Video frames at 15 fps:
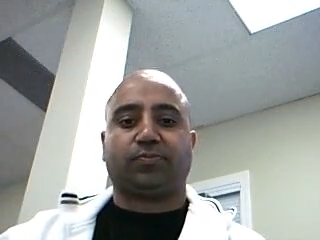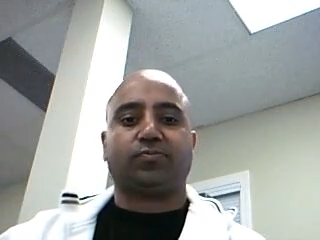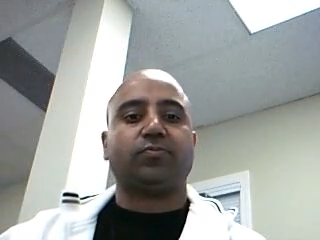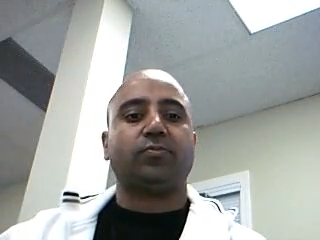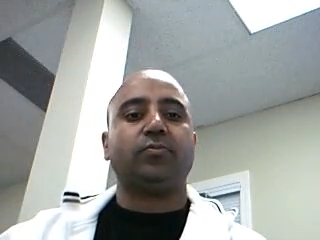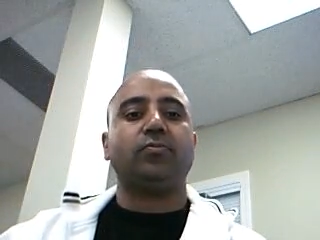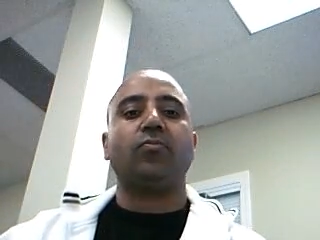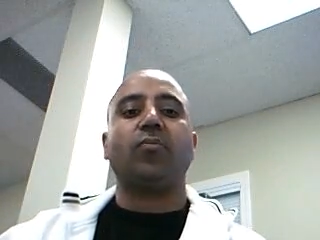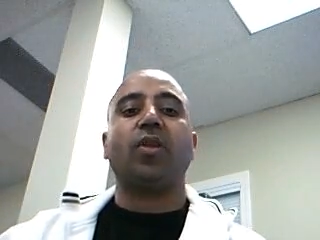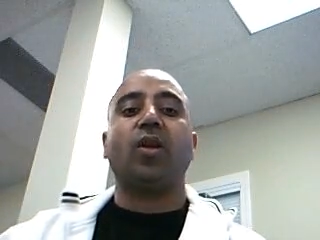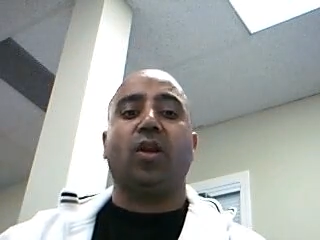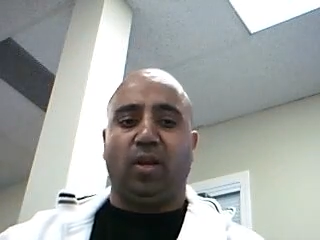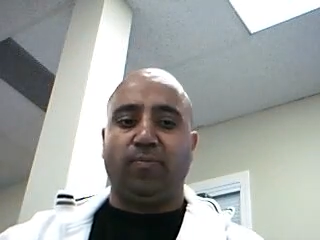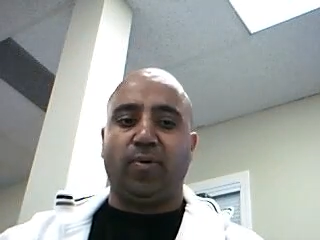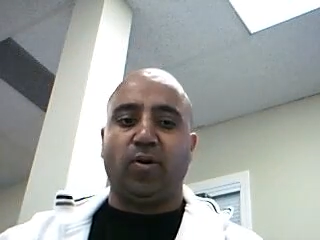
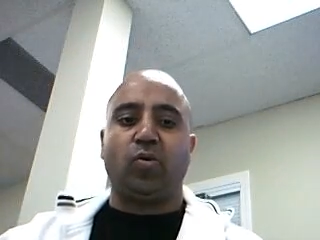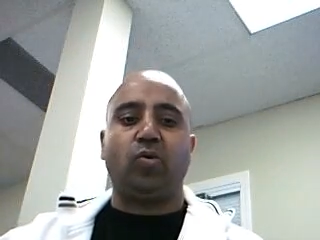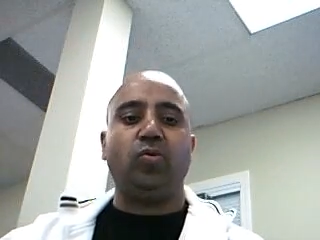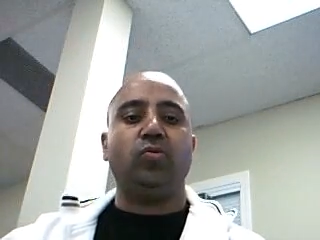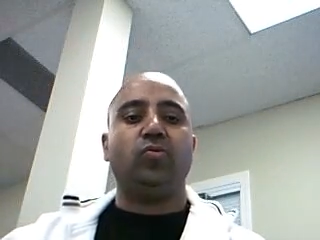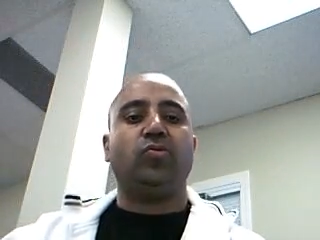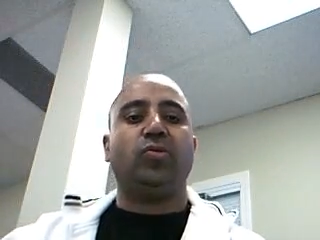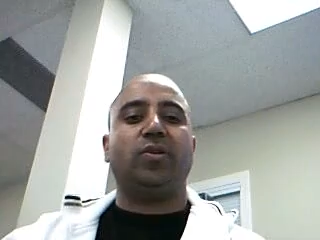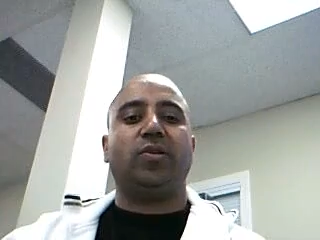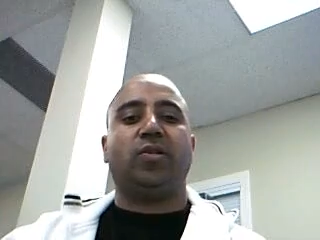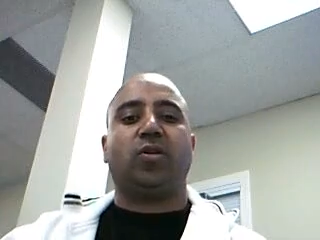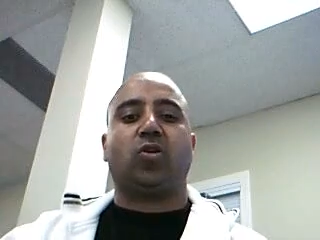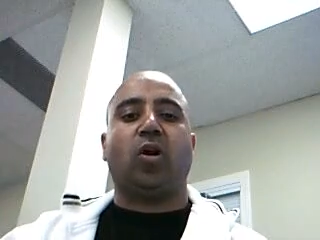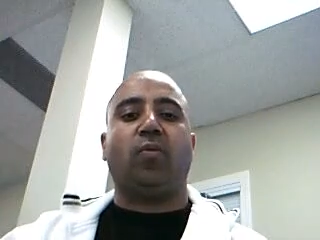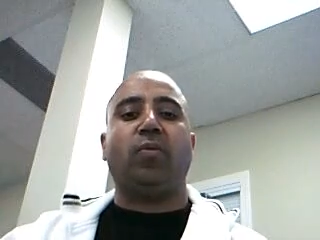misconducted himself
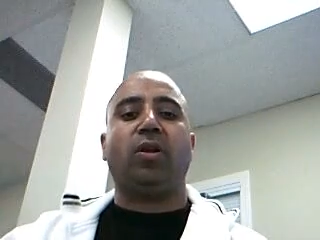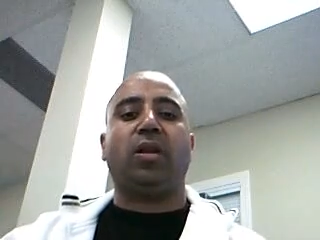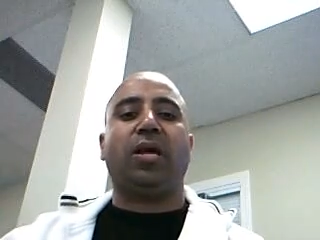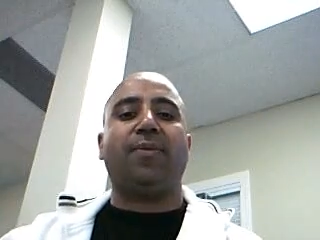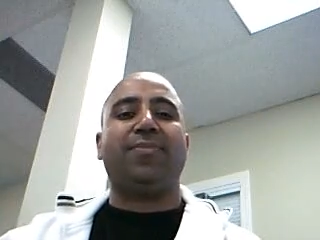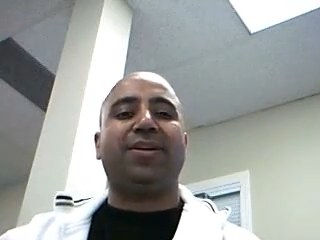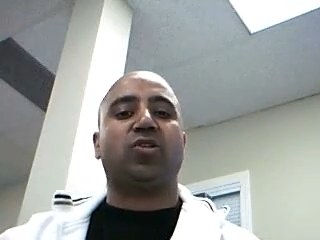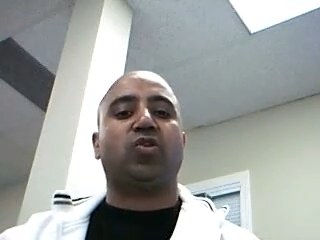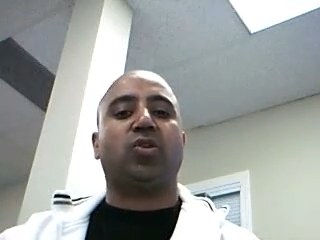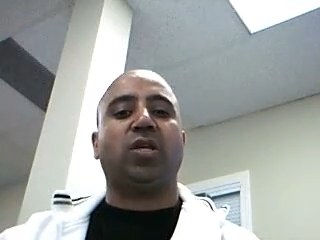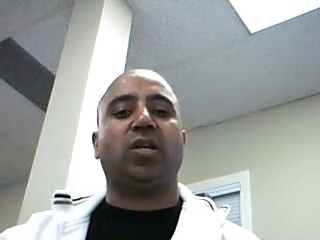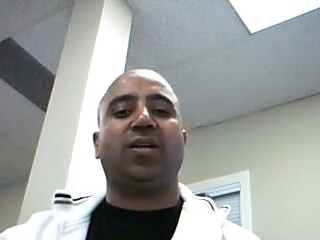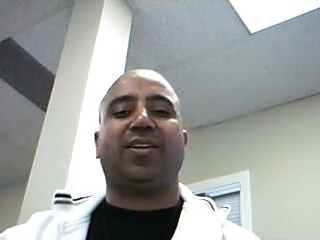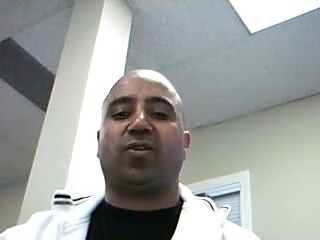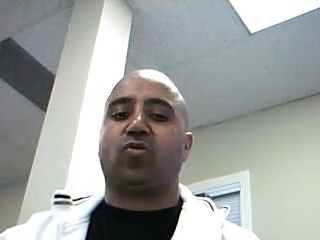as a member of the
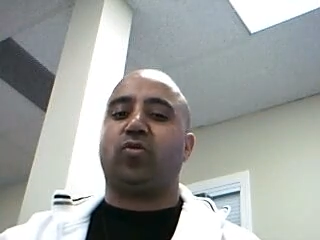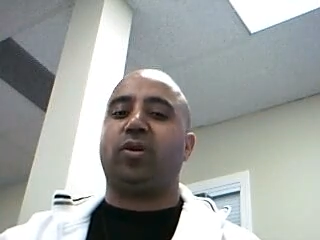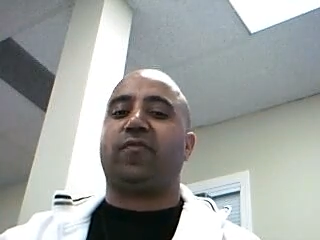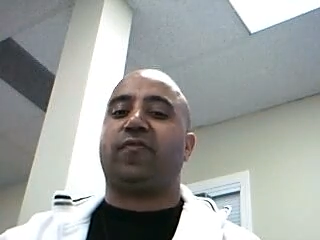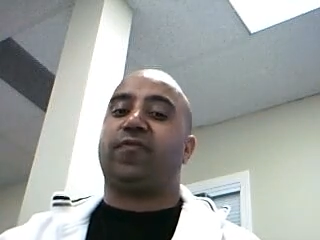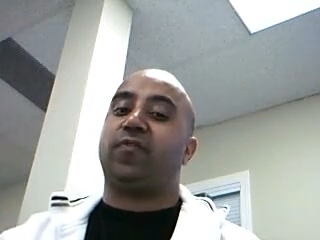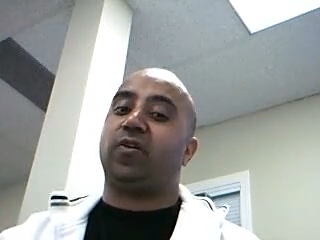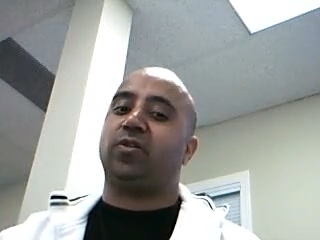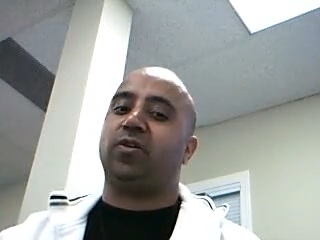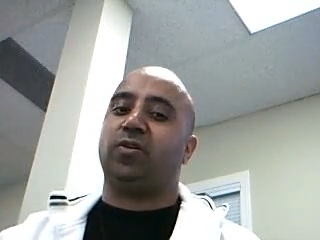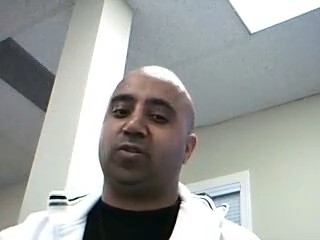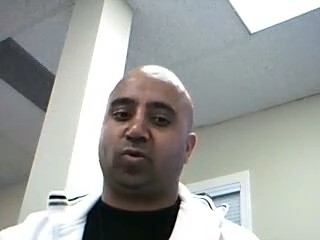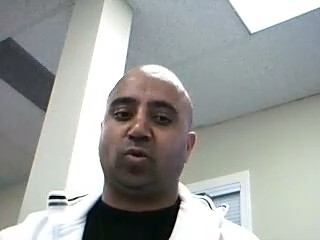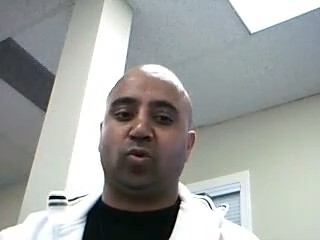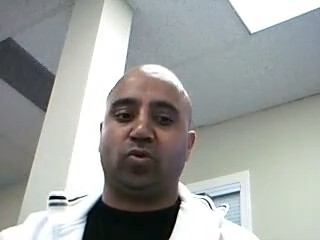public has
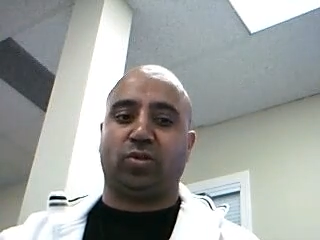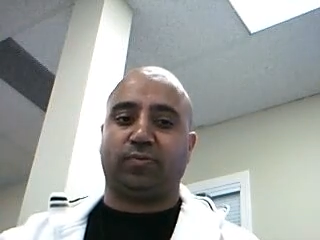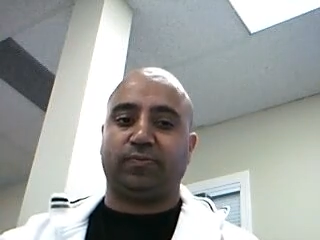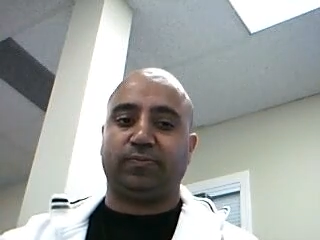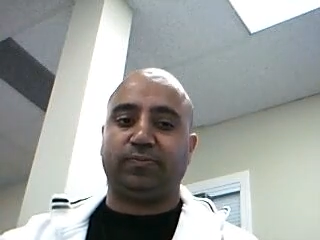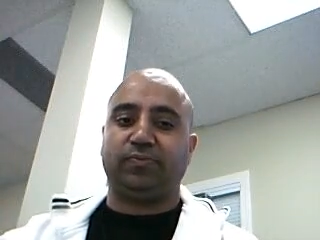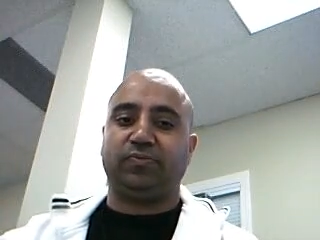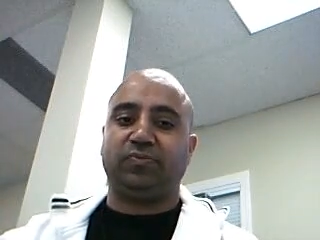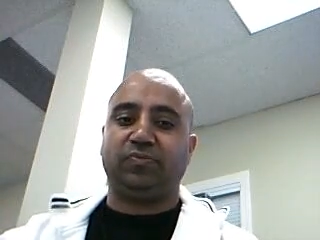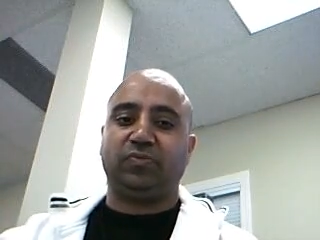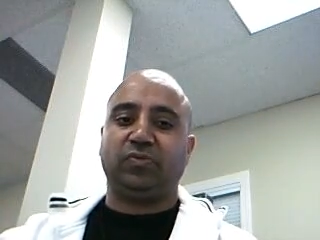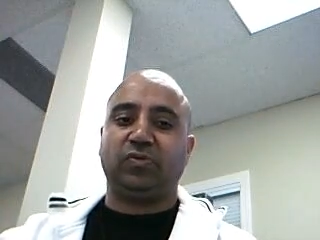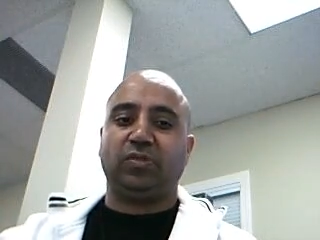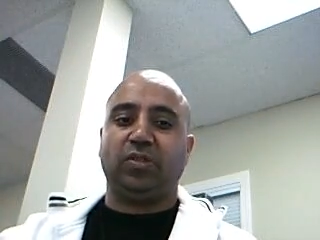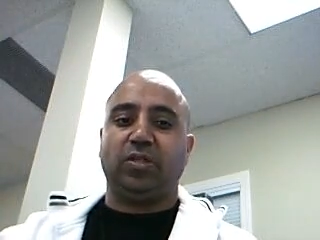accordingly suffered damages. Do
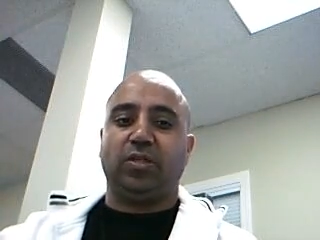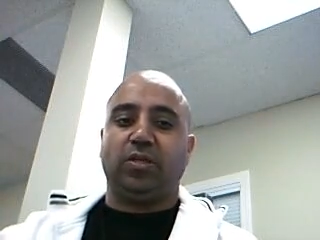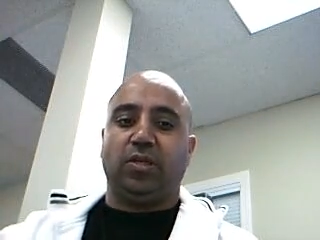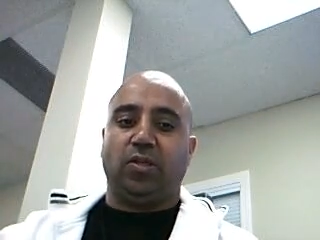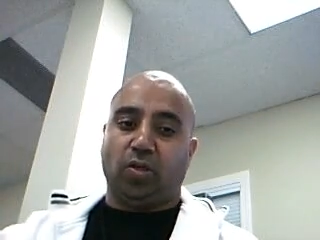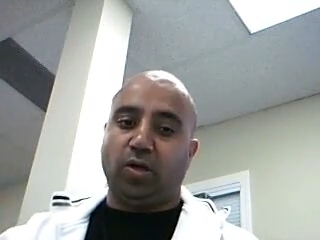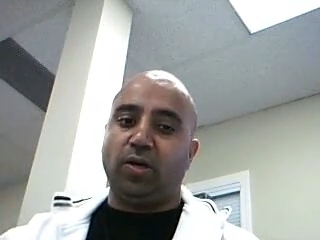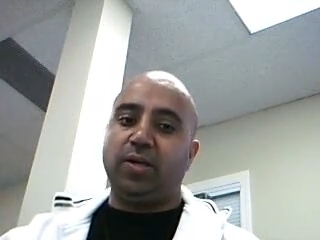you have this question?